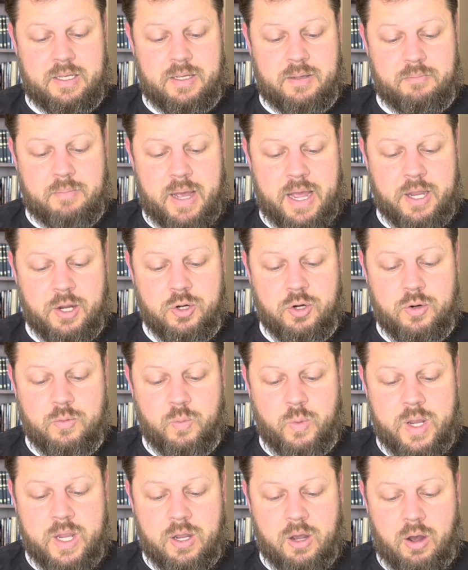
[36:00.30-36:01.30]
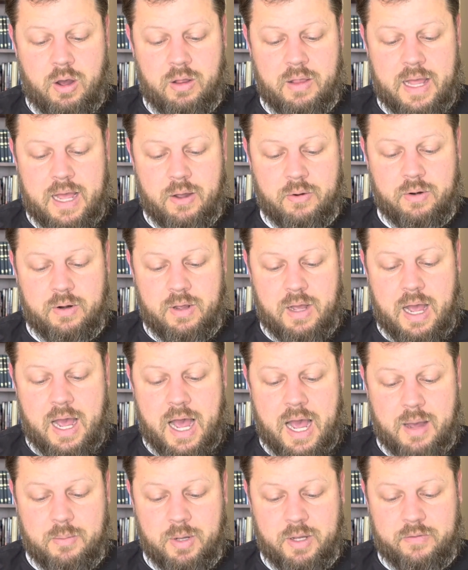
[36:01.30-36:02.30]
by whom we call out,
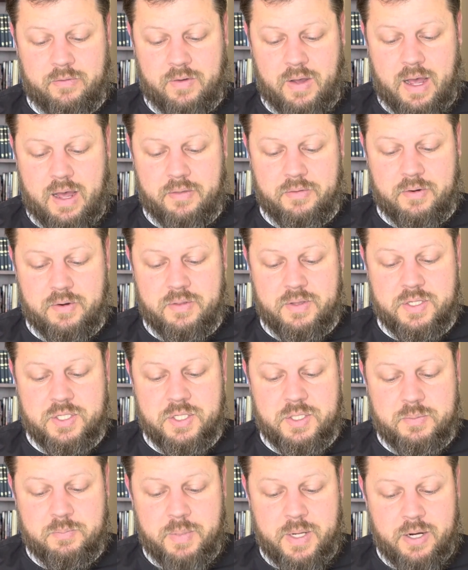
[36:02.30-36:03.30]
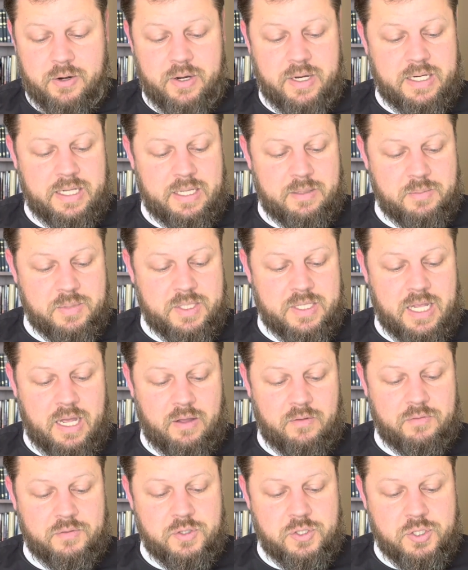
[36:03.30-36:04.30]
Abba, Father. The Spirit
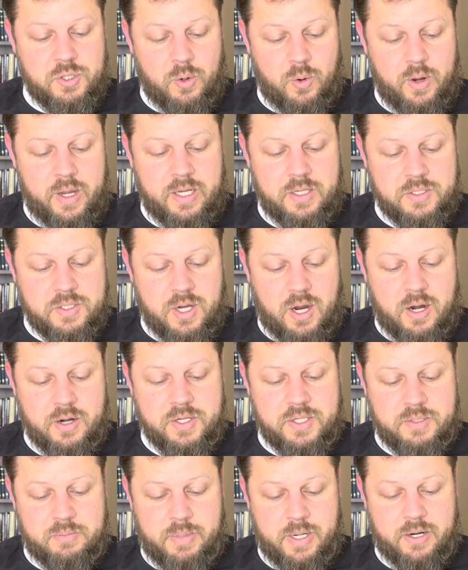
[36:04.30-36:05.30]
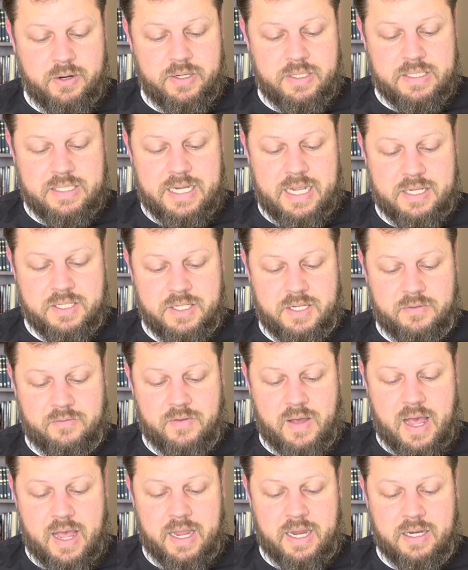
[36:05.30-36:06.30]
himself joins our spirit in
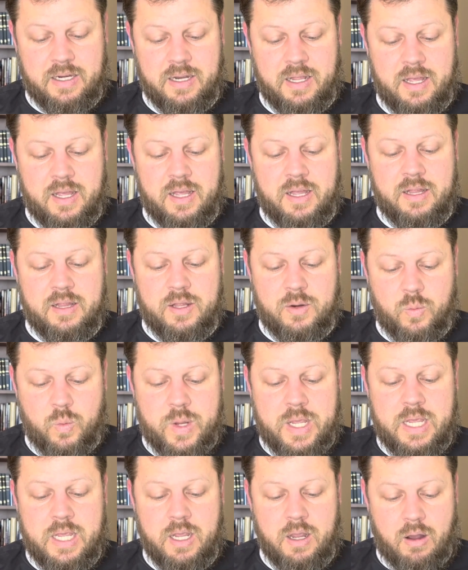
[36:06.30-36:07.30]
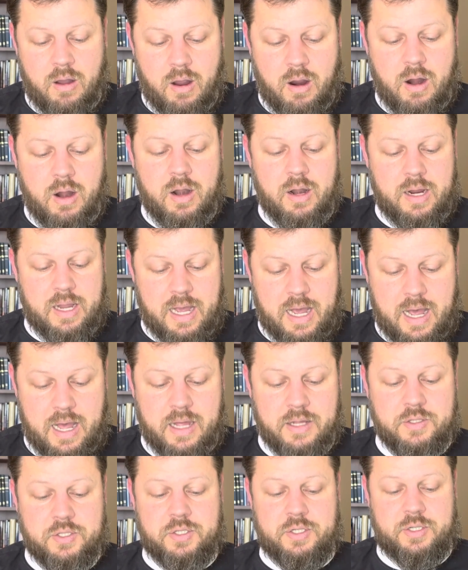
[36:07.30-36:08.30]
testifying we are
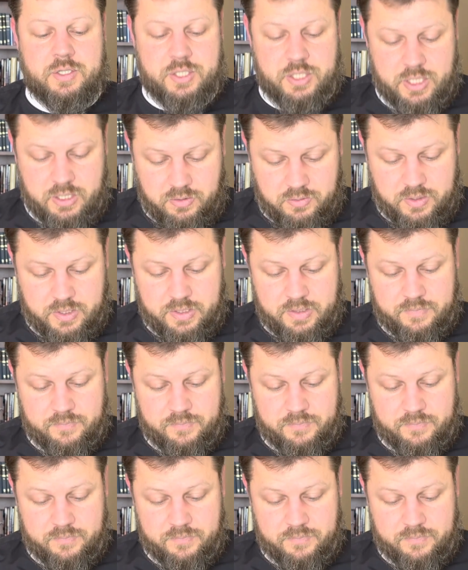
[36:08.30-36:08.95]
God's children.